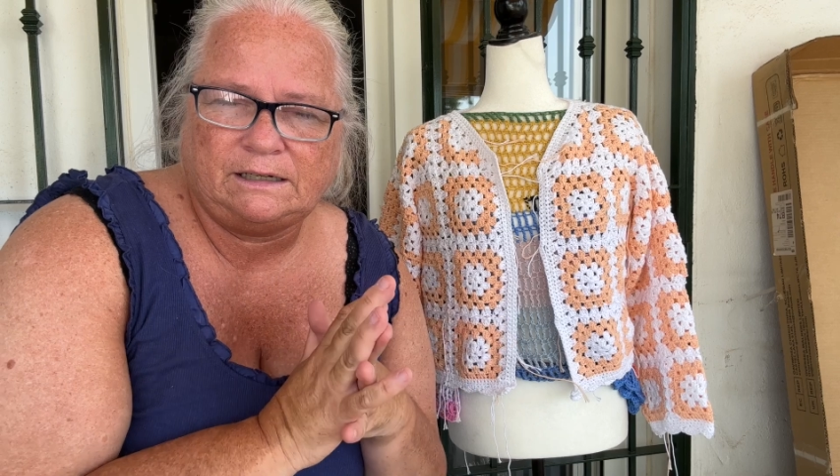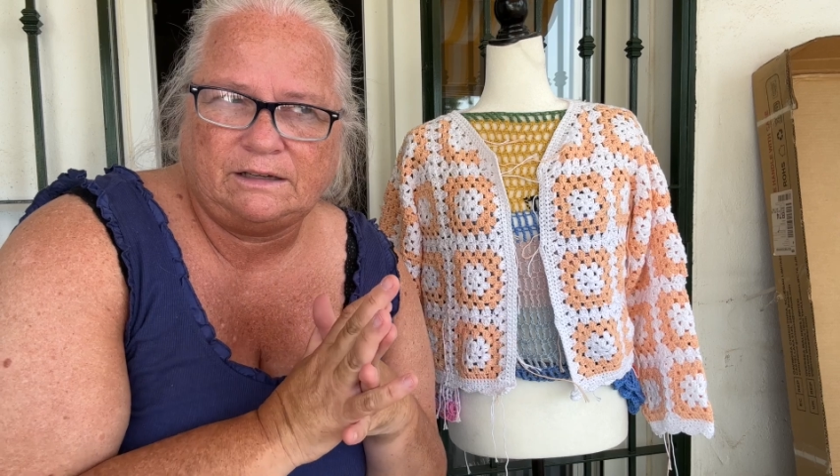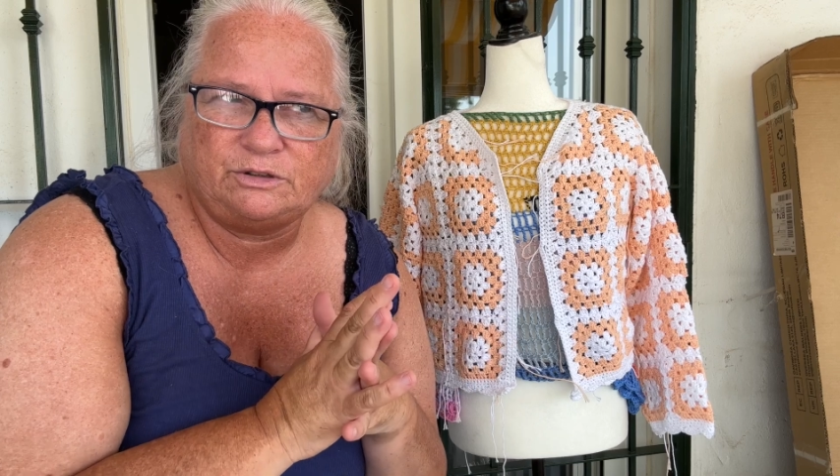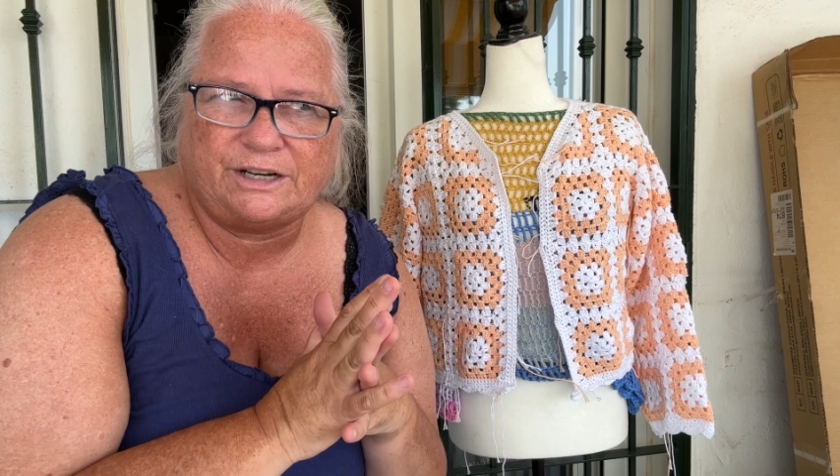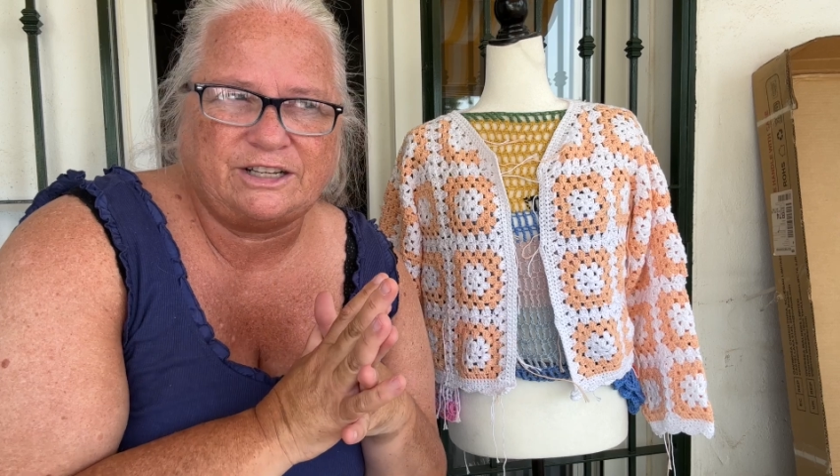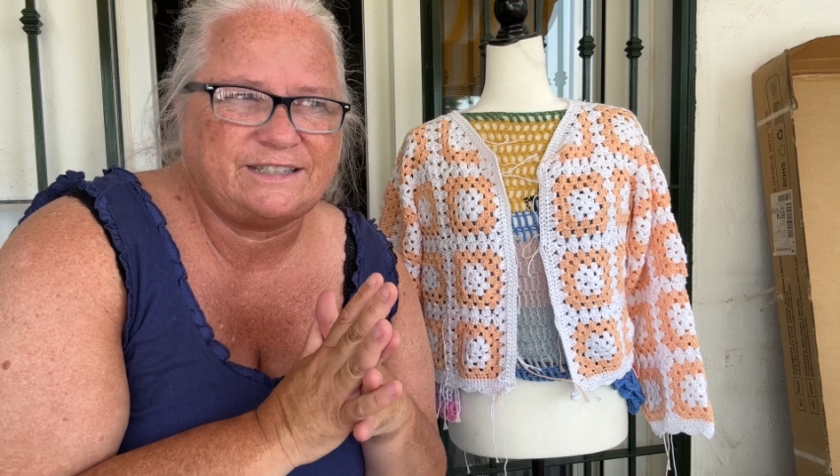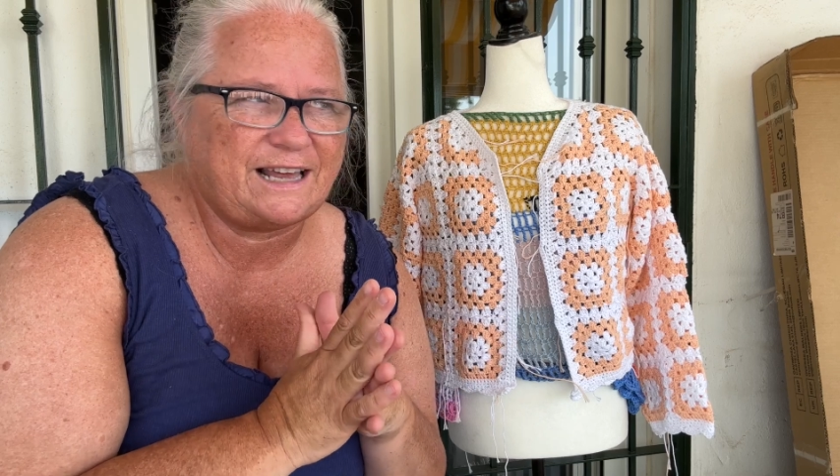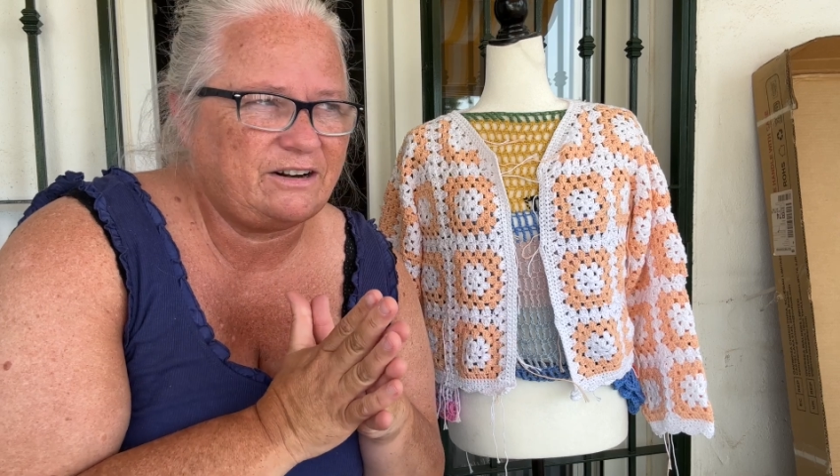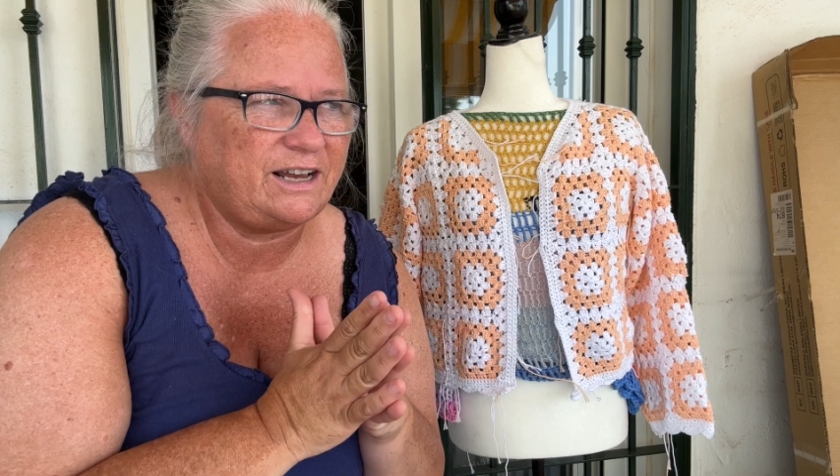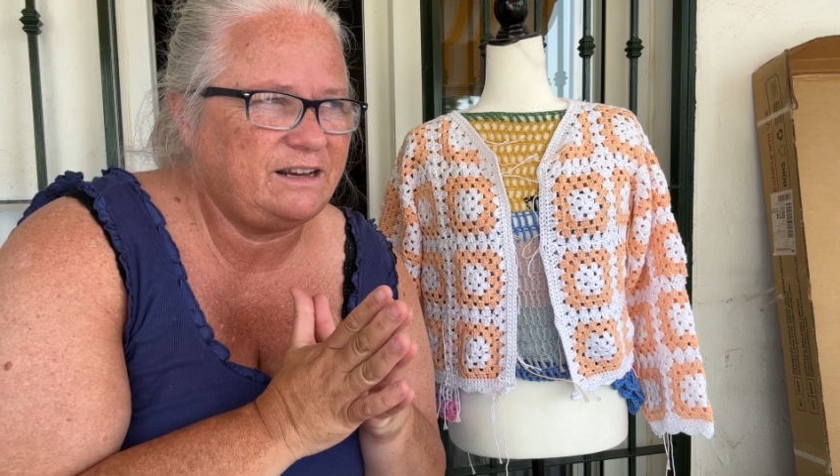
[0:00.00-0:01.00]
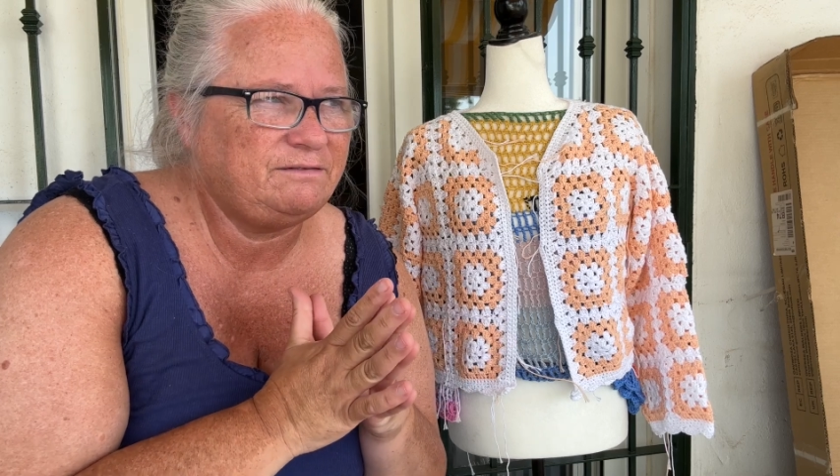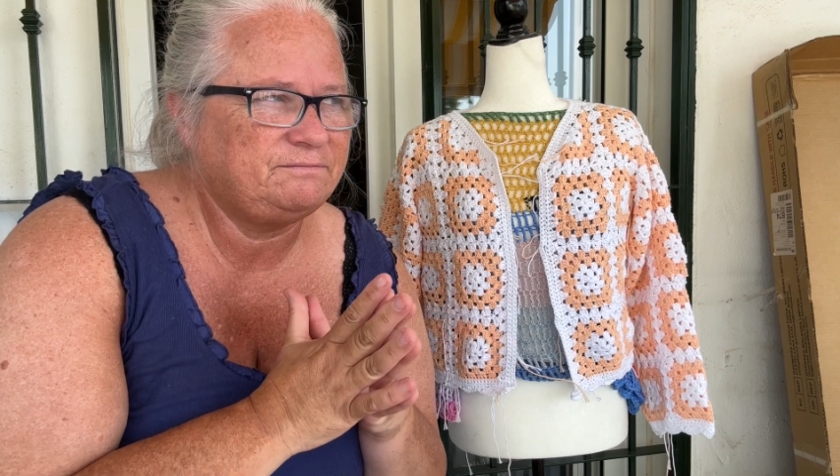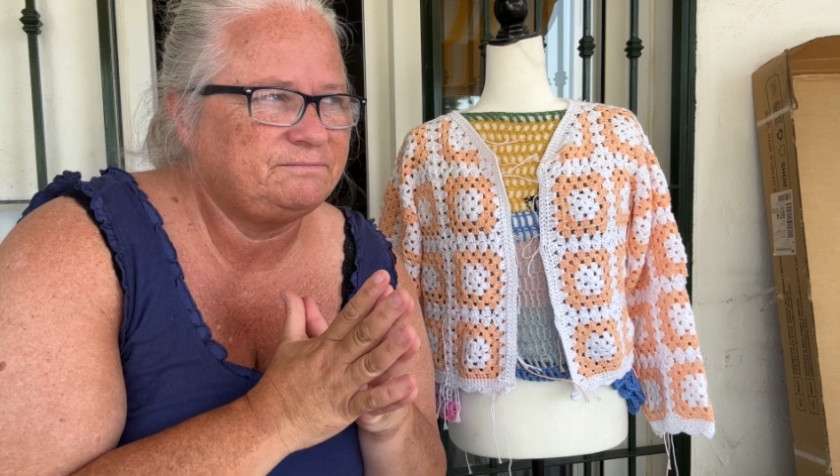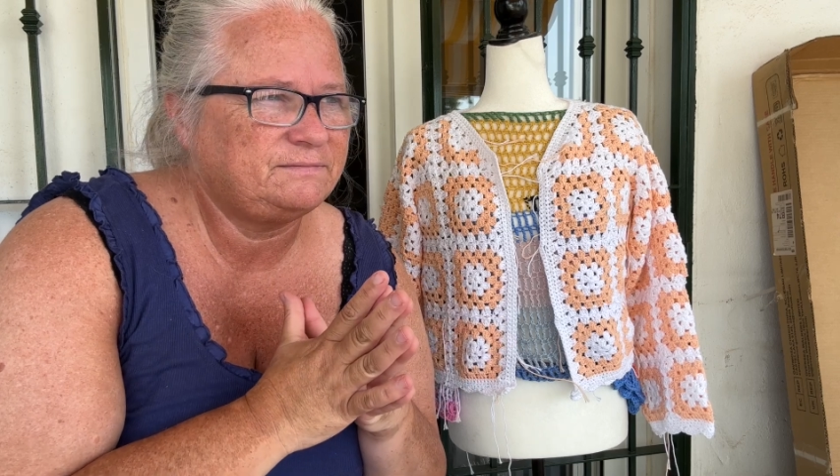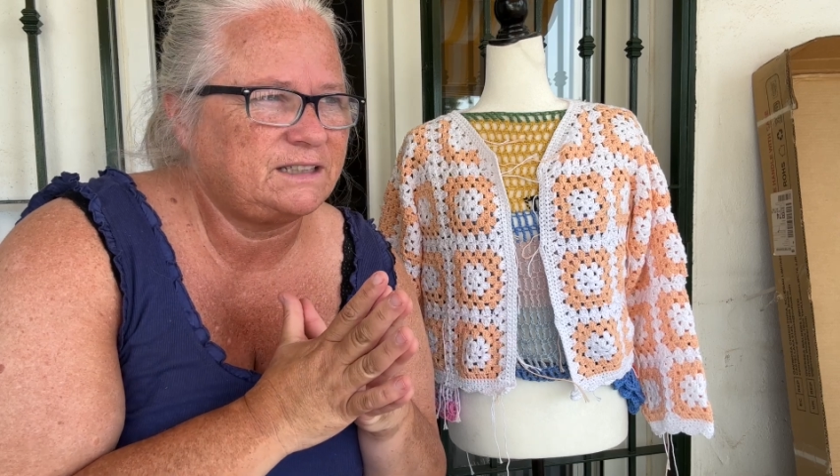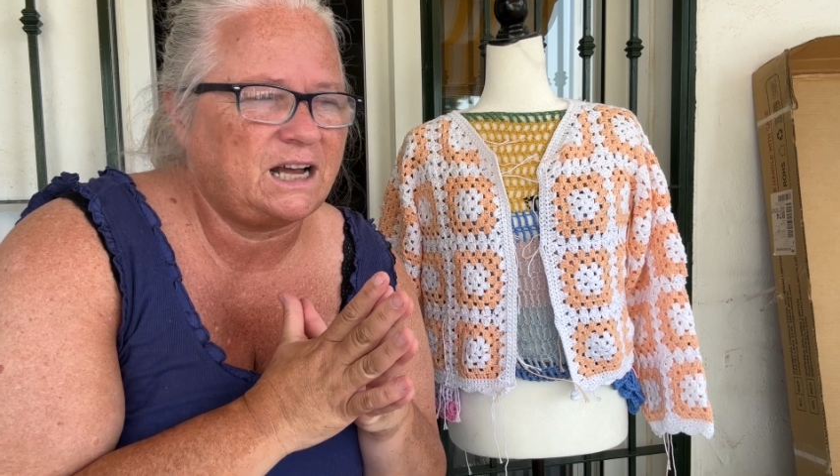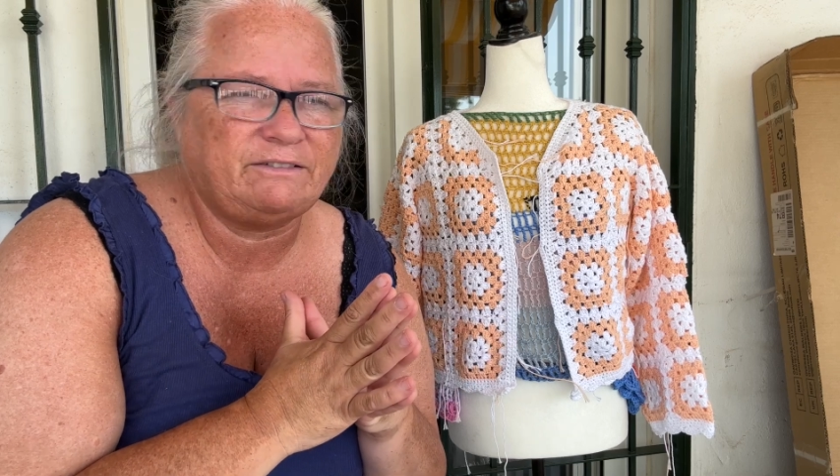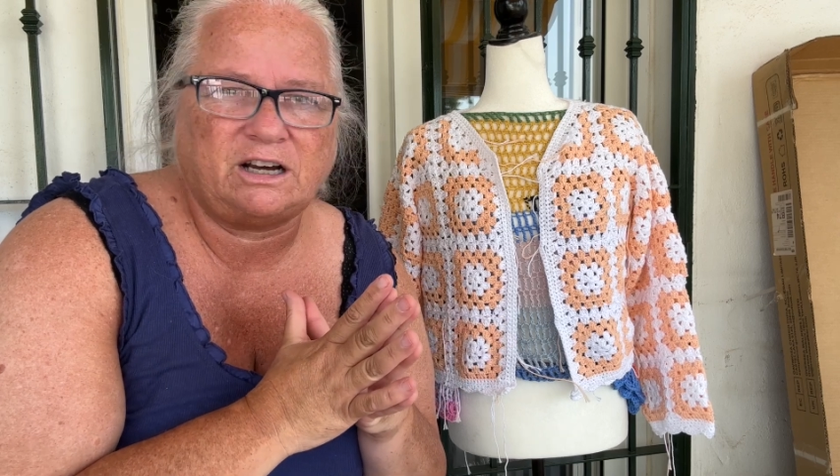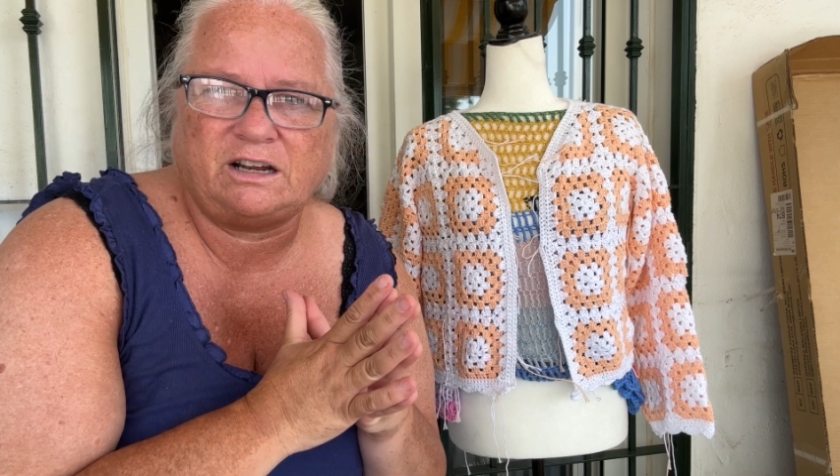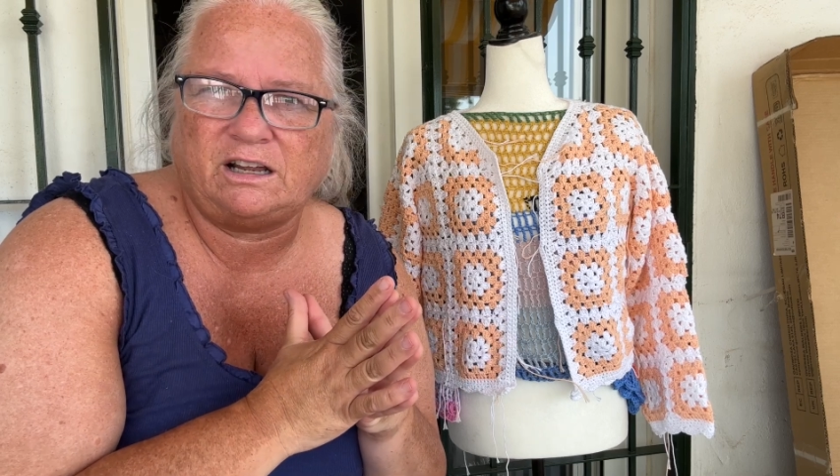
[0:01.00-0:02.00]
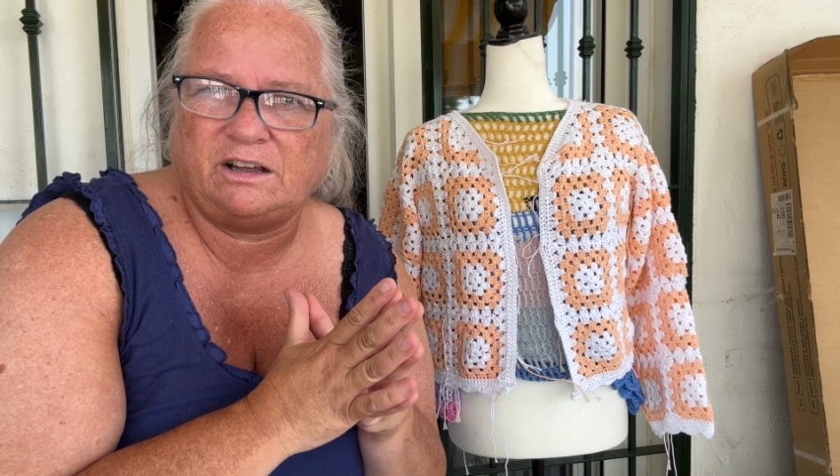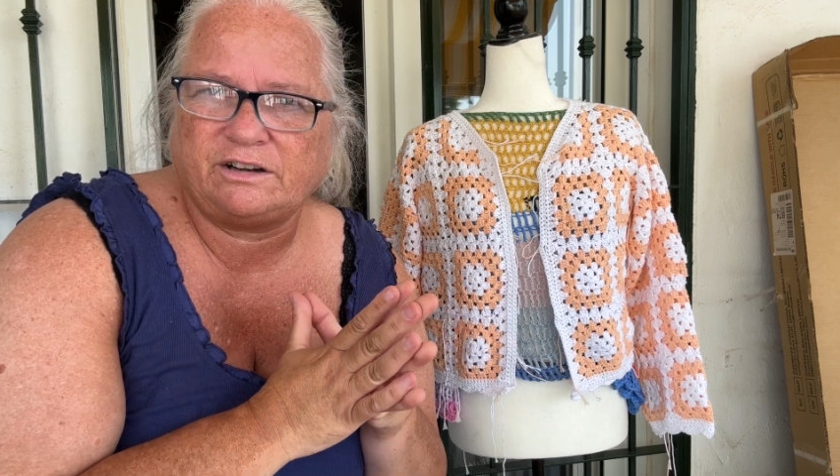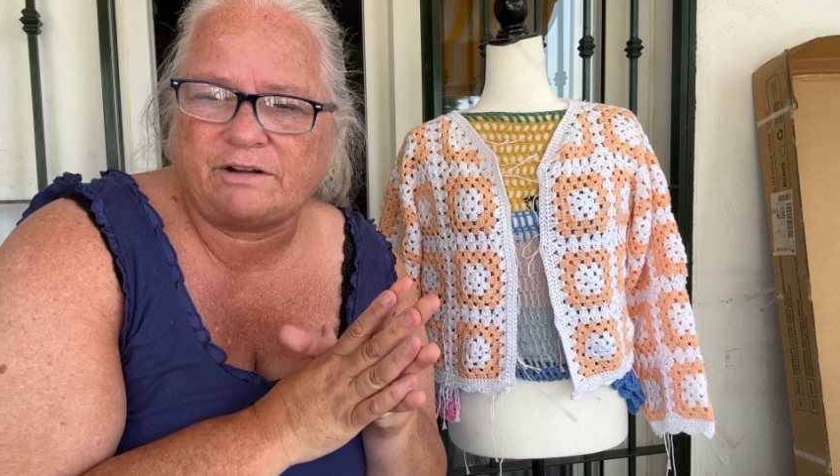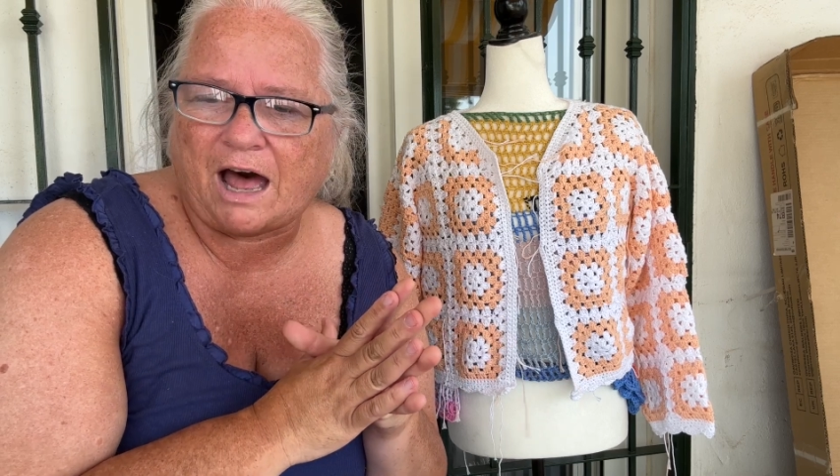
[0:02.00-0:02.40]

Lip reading: Today's Saturday. I've got a lot of